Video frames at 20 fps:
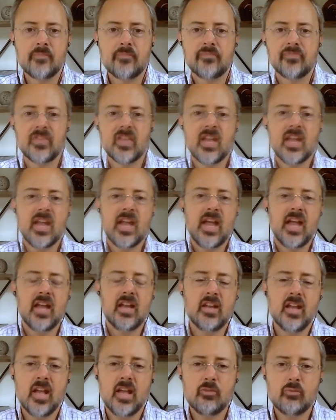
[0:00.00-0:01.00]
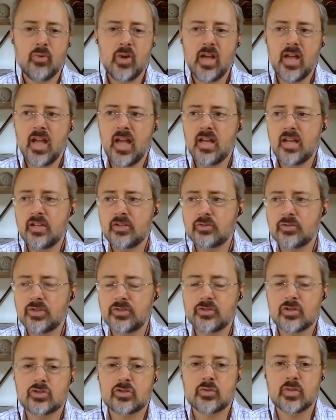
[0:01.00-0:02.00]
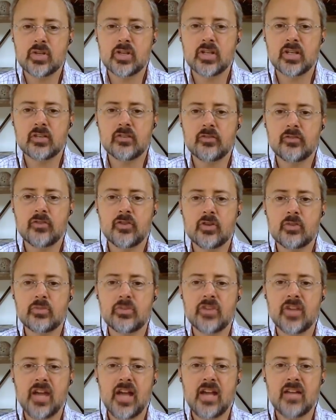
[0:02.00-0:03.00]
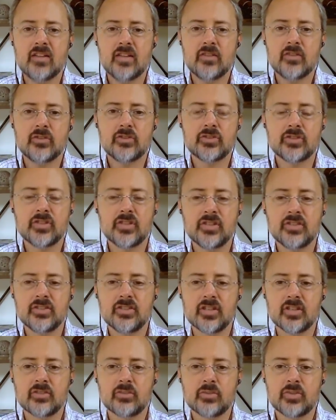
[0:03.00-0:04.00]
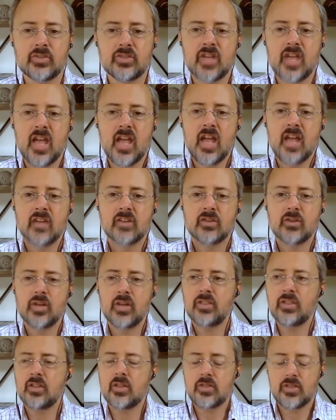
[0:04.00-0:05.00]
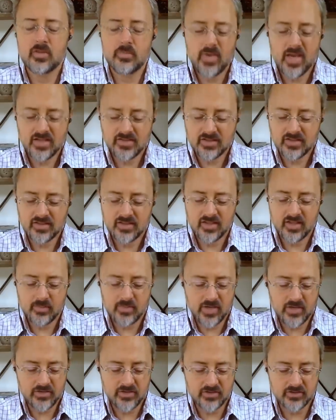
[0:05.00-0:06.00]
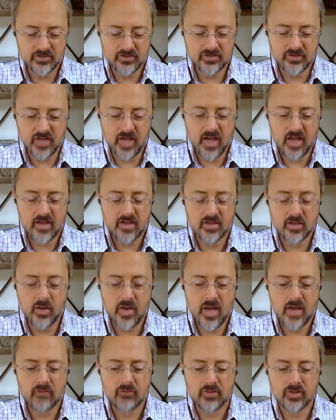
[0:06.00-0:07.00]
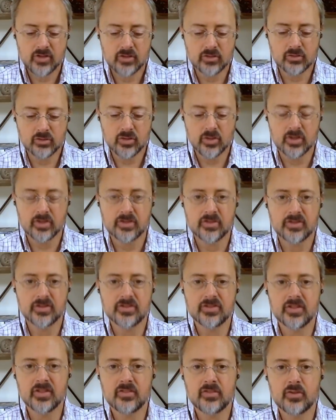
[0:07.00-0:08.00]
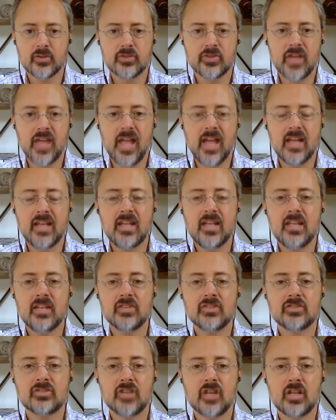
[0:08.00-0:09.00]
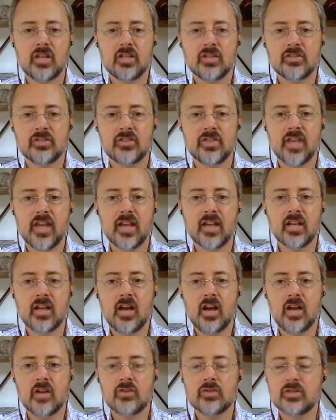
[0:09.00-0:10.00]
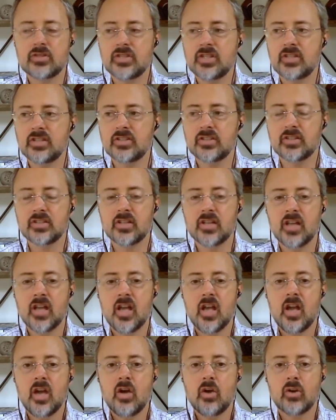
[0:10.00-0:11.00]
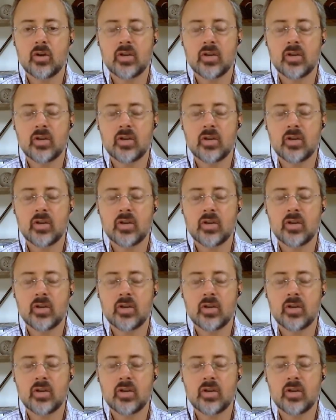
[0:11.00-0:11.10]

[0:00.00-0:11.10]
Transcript: Yeah. And and what and his research really confirms the high level statistics, which so the, the amazing thing about this is I you know, I really looked to see if there was any studies that contradicted